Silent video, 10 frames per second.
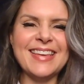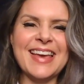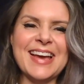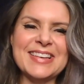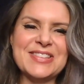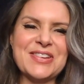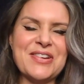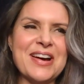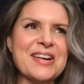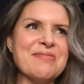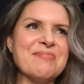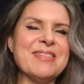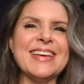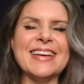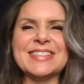Yeah. So,
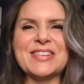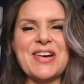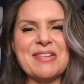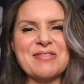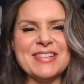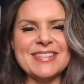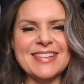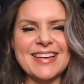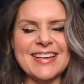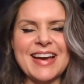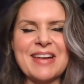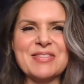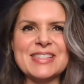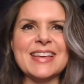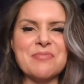so I
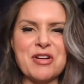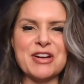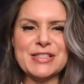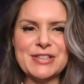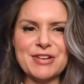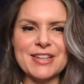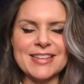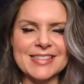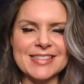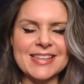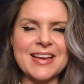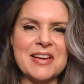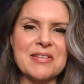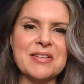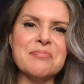would say Marcus Aurelius,
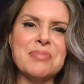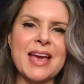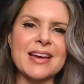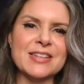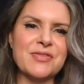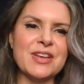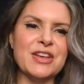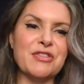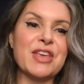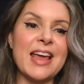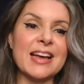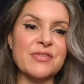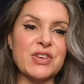be active, get active in